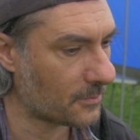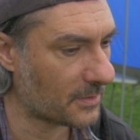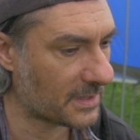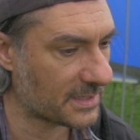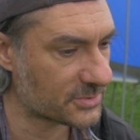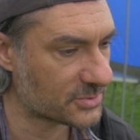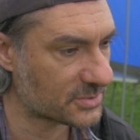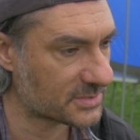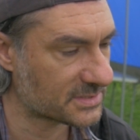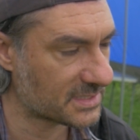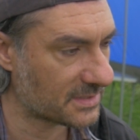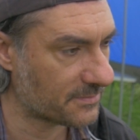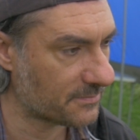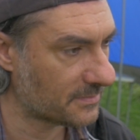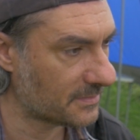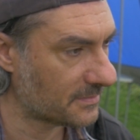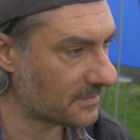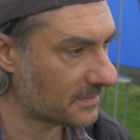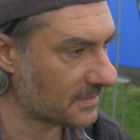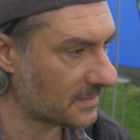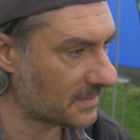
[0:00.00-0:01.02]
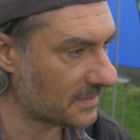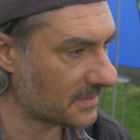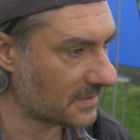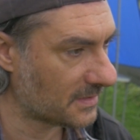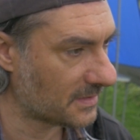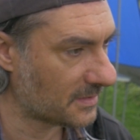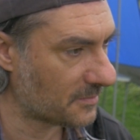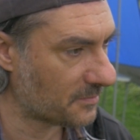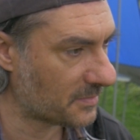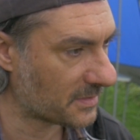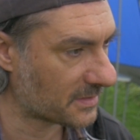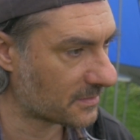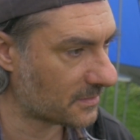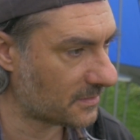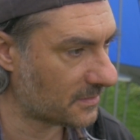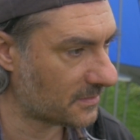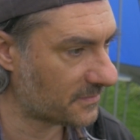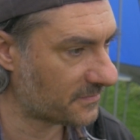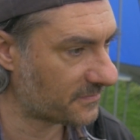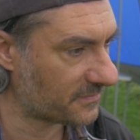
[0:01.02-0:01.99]
interesting
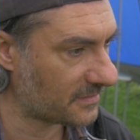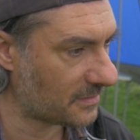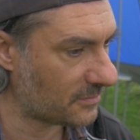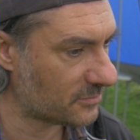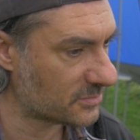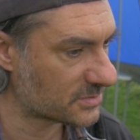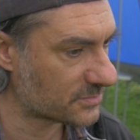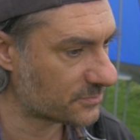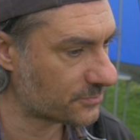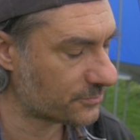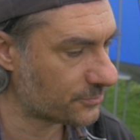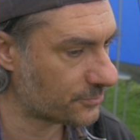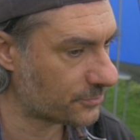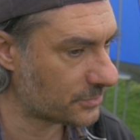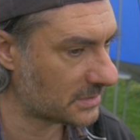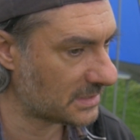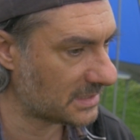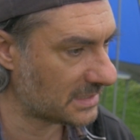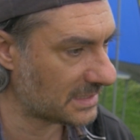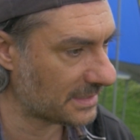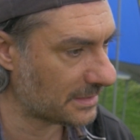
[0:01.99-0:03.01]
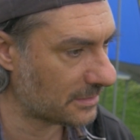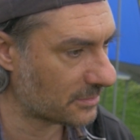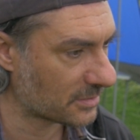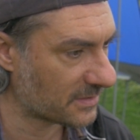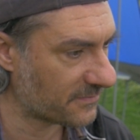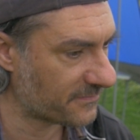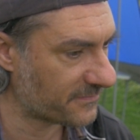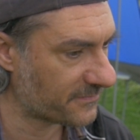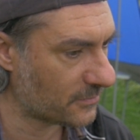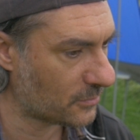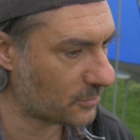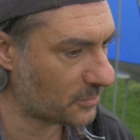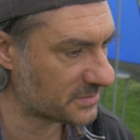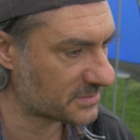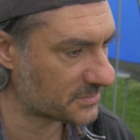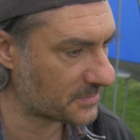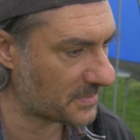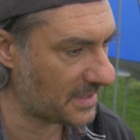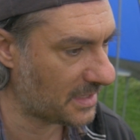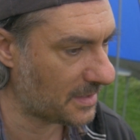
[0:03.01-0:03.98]
because I was really looking forward to it.